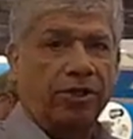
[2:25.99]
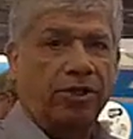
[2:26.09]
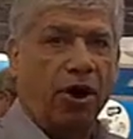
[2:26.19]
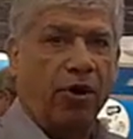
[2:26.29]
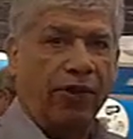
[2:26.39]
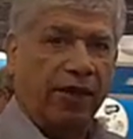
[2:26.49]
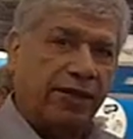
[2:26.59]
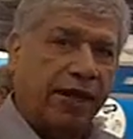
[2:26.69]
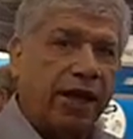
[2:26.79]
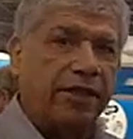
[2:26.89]
So in
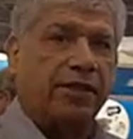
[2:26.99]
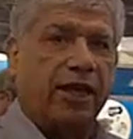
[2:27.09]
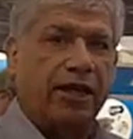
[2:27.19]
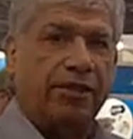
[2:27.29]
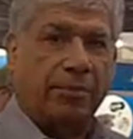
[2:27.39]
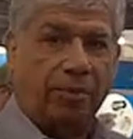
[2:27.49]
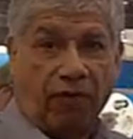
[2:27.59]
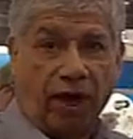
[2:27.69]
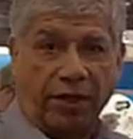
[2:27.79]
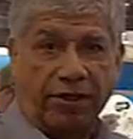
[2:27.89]
this case, it
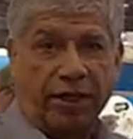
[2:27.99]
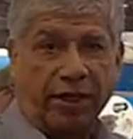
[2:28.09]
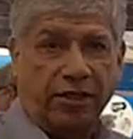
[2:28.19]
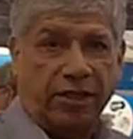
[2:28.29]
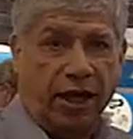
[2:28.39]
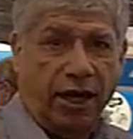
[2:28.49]
simplifies things